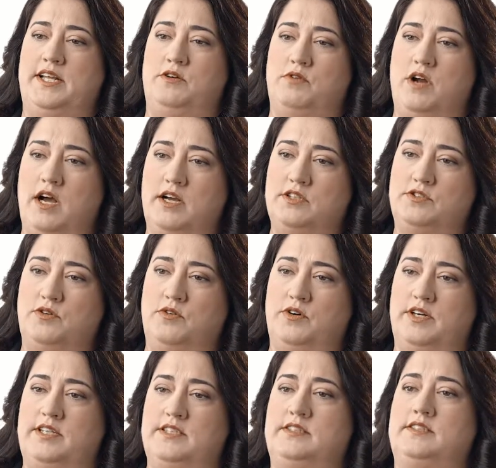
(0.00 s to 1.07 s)

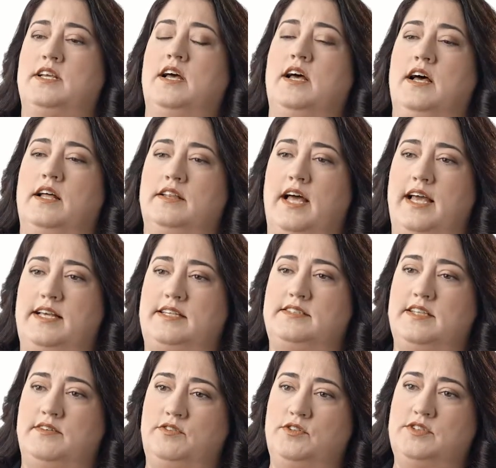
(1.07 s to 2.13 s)
interrogatories like
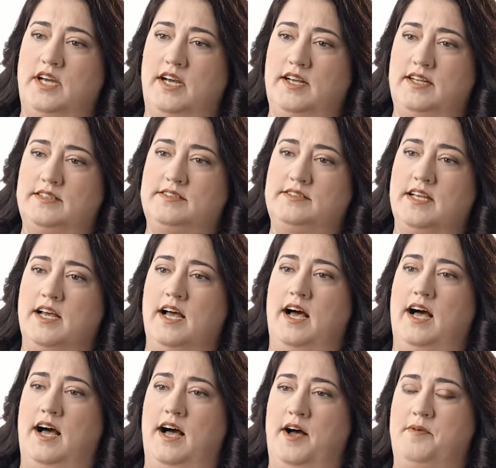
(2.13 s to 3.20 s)
civil does.
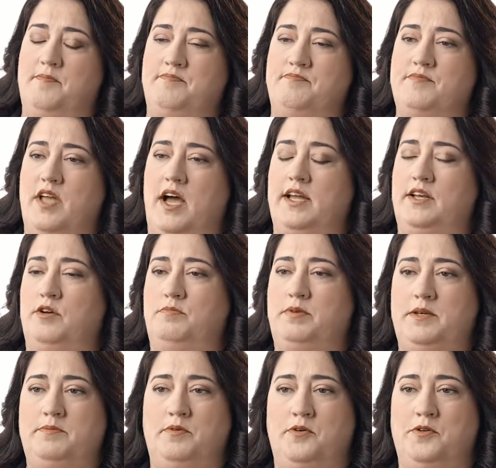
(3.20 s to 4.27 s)
I know
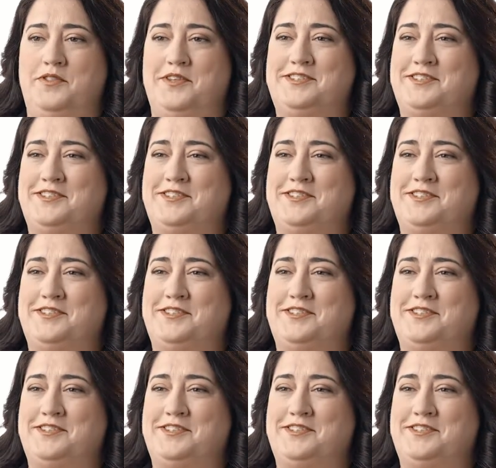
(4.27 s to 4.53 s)
people in the